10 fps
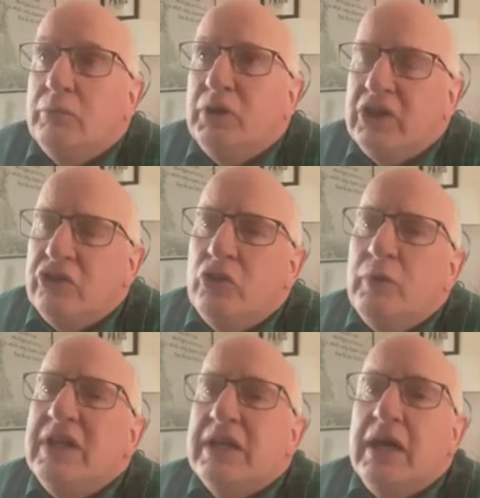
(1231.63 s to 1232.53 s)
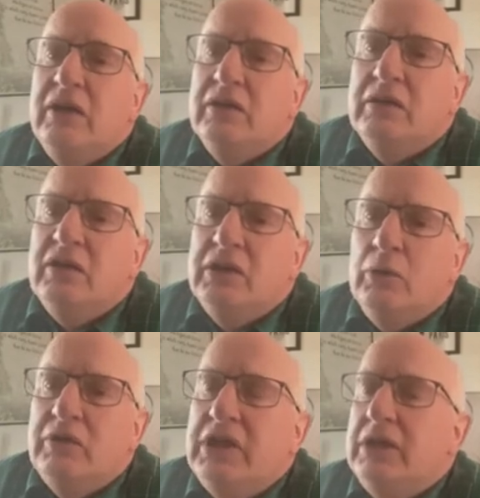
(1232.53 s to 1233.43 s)
But in doing that, the
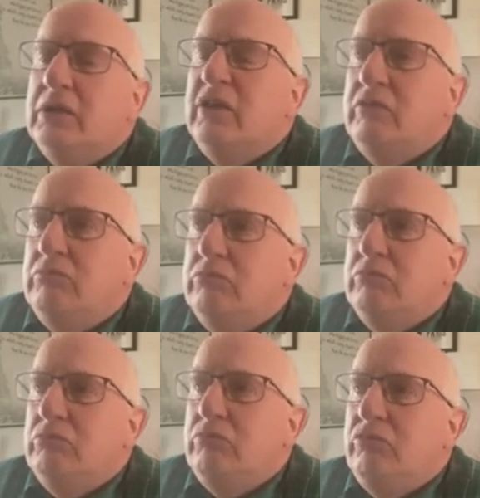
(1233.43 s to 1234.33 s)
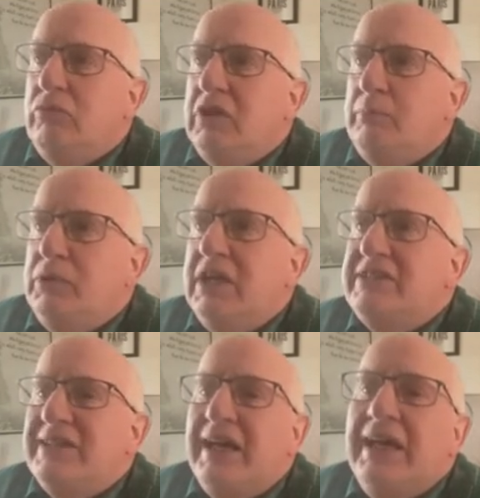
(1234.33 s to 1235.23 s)
only
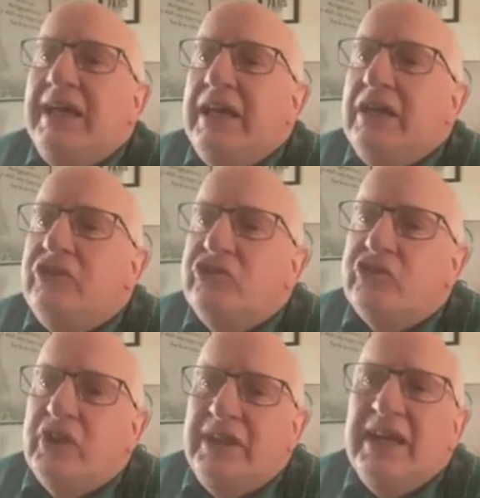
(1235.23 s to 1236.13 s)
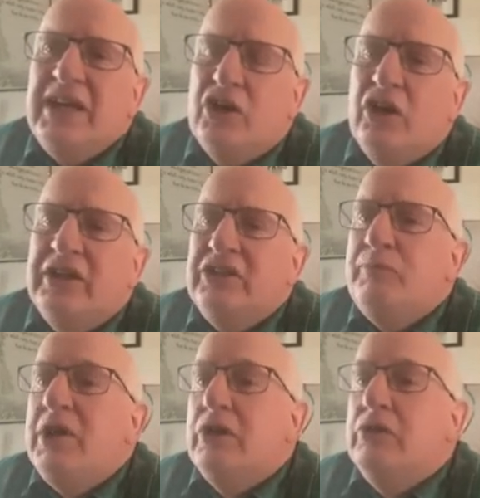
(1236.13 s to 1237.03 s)
place that leads is that, yeah, God
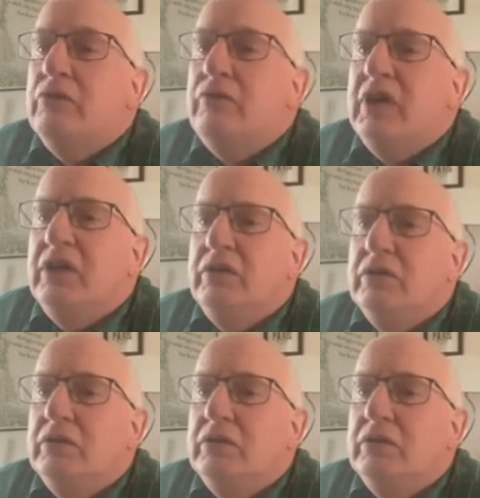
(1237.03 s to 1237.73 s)
is being unfair.